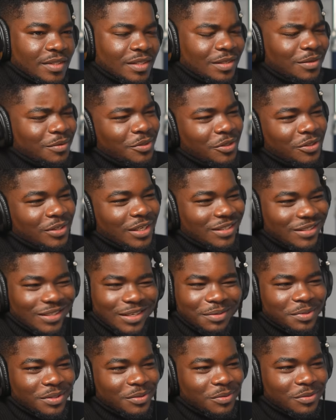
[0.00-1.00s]
No, well, not
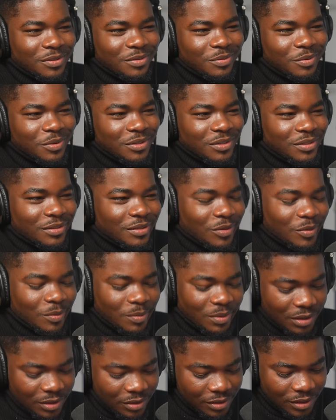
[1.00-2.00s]
Nigeria. I mean, the world is
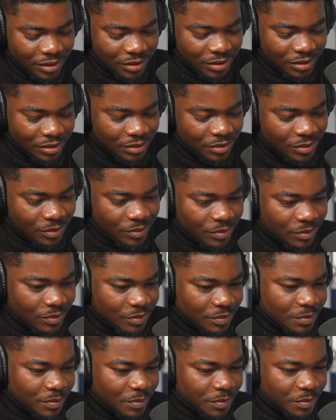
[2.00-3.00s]
global already. Yeah. So